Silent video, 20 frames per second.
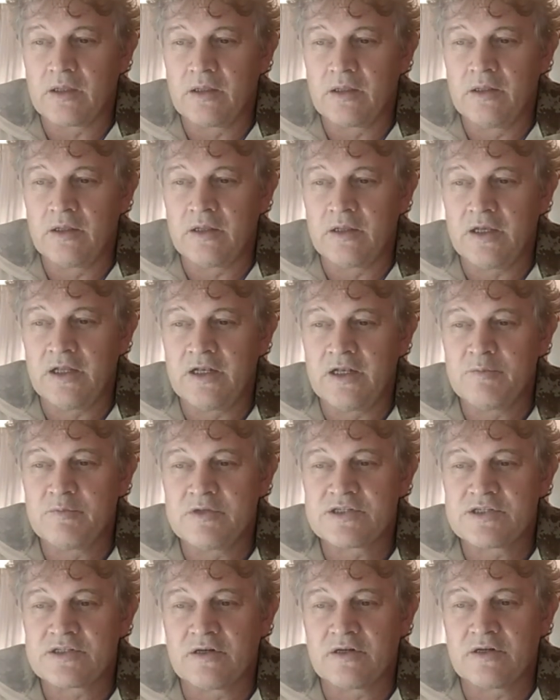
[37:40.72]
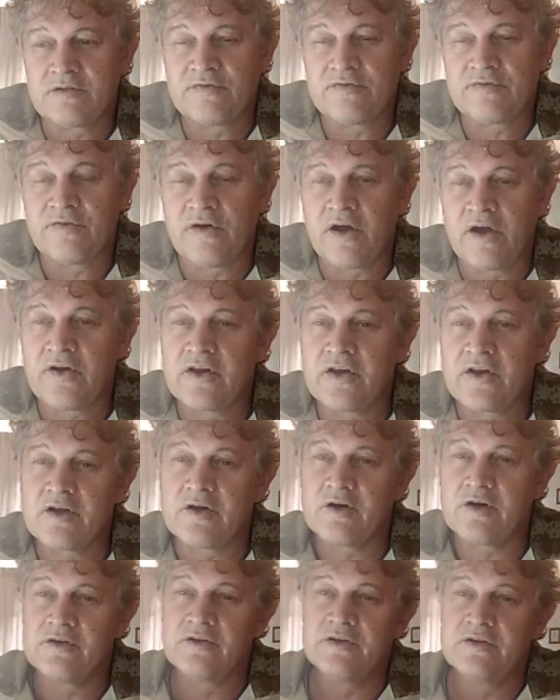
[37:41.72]
the enemy started
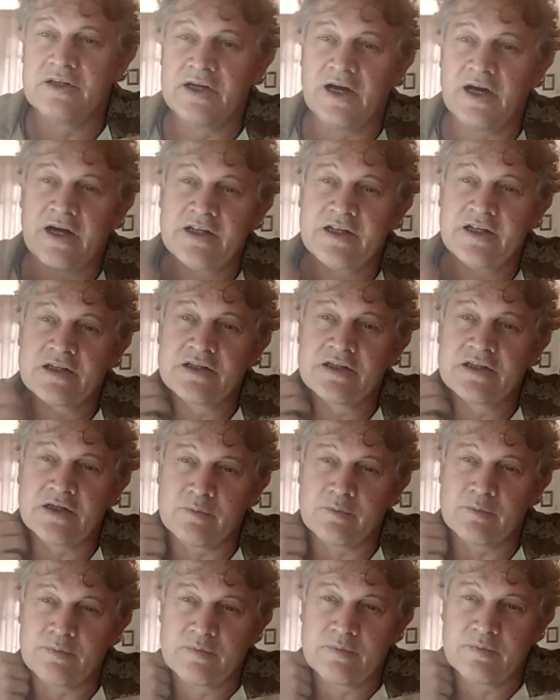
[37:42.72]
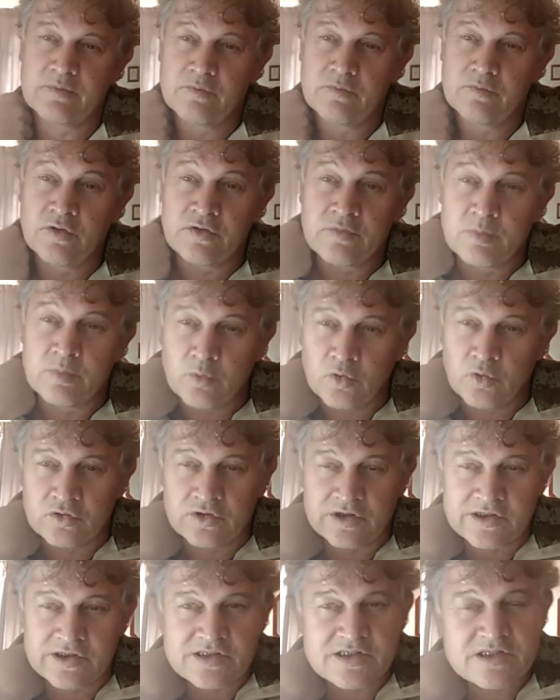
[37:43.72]
firing on the other team with
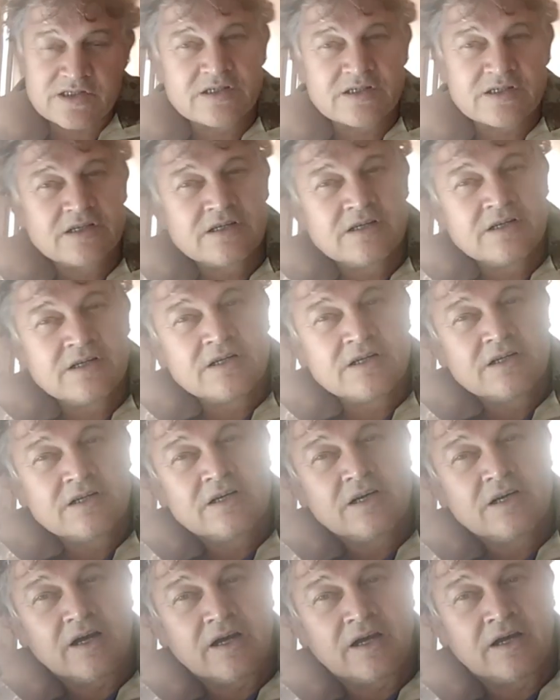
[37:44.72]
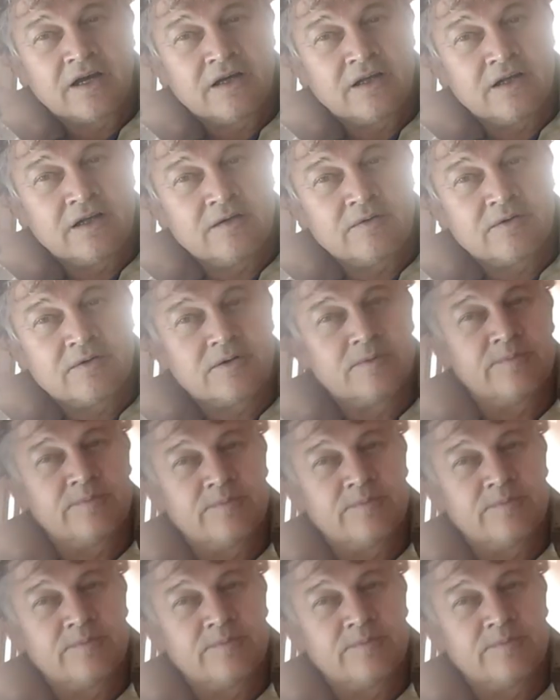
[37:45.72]
mortars and